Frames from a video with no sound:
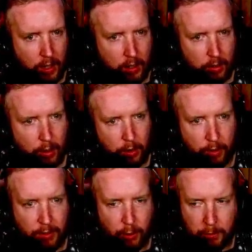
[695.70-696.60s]
Quite a
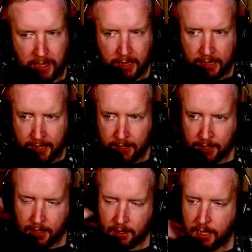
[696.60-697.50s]
reformat at
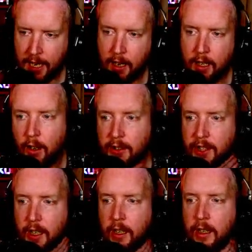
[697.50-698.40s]
least. Yeah, I lost a
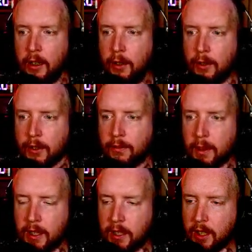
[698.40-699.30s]
load of my
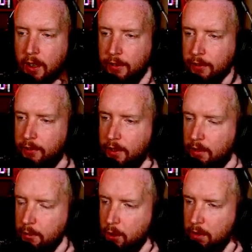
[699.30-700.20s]
stuff. I'm
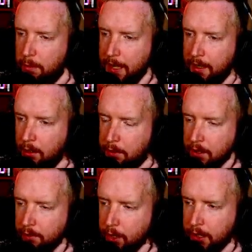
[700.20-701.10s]
trying to back up stuff
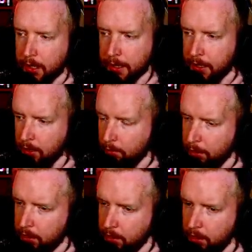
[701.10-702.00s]
regularly now,
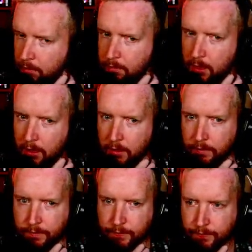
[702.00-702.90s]
but, um, you know,
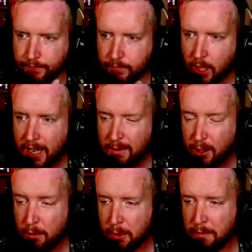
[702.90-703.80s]
I have so
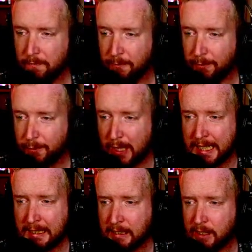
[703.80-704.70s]
much
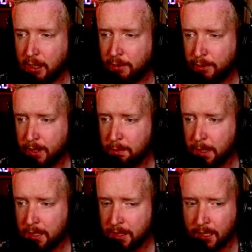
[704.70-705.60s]
freaking stuff on this
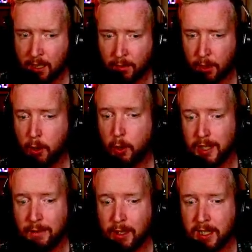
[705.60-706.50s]
PC. I record
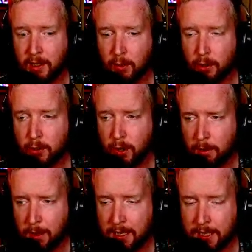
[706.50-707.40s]
every single stream
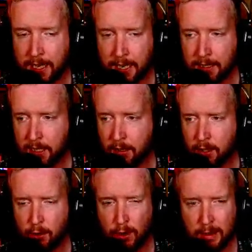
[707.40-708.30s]
in 1080. I
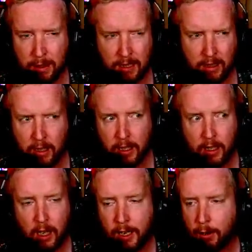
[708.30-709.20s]
stream in,
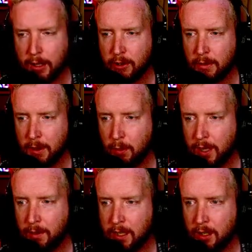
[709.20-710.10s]
I know I stream in a weird
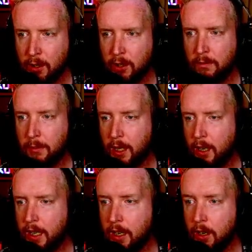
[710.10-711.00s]
resolution, but
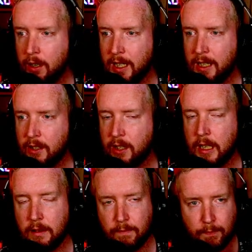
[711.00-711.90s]
I heard it's the,
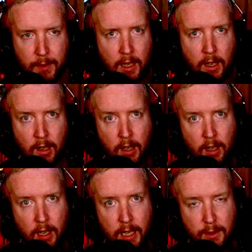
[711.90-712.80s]

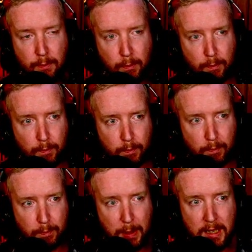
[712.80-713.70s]
it's
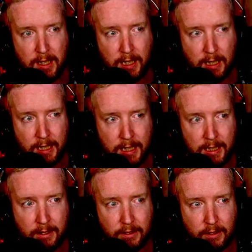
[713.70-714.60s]
basically,
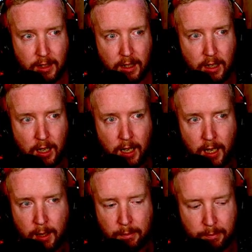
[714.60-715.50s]

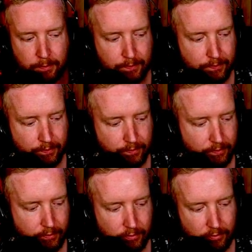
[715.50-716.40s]
um,
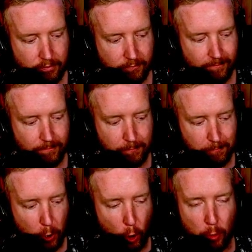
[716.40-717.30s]

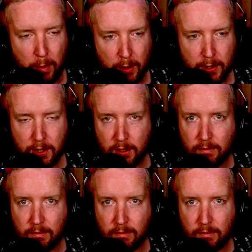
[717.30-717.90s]
almost,